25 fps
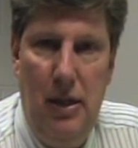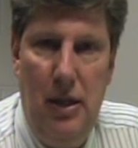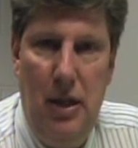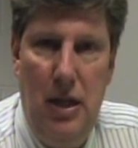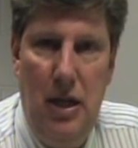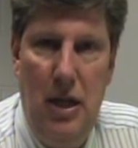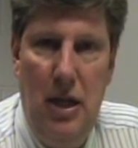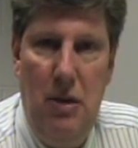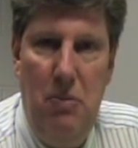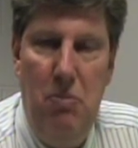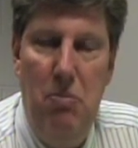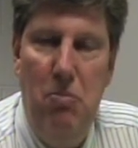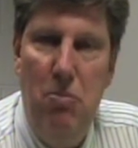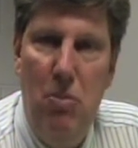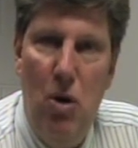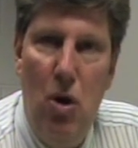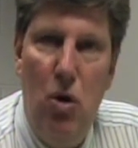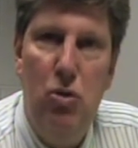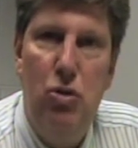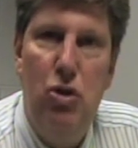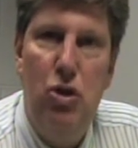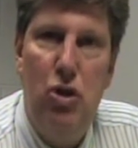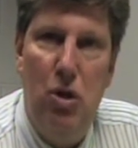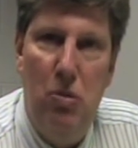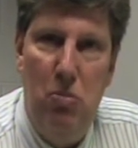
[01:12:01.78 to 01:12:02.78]
in
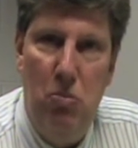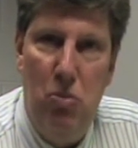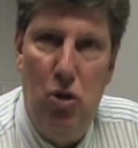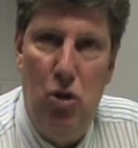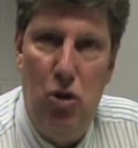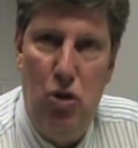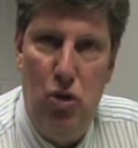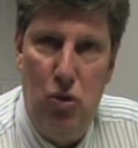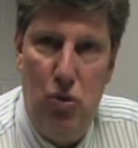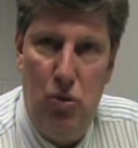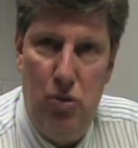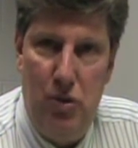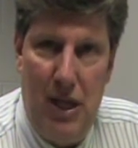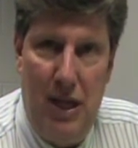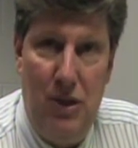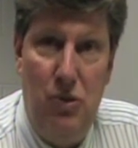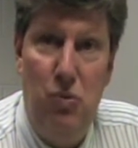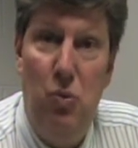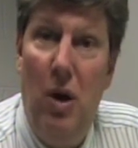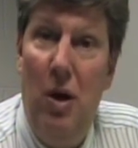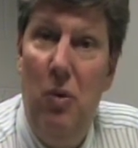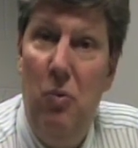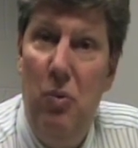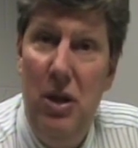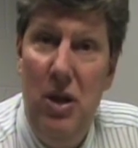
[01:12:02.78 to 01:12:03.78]
most commercials. That's
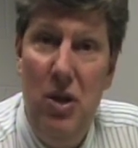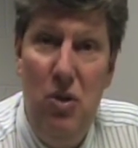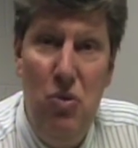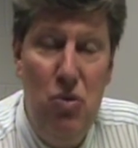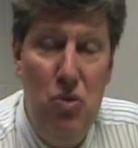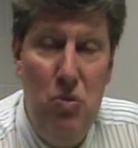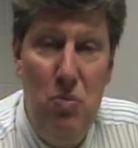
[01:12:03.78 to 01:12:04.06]
why we use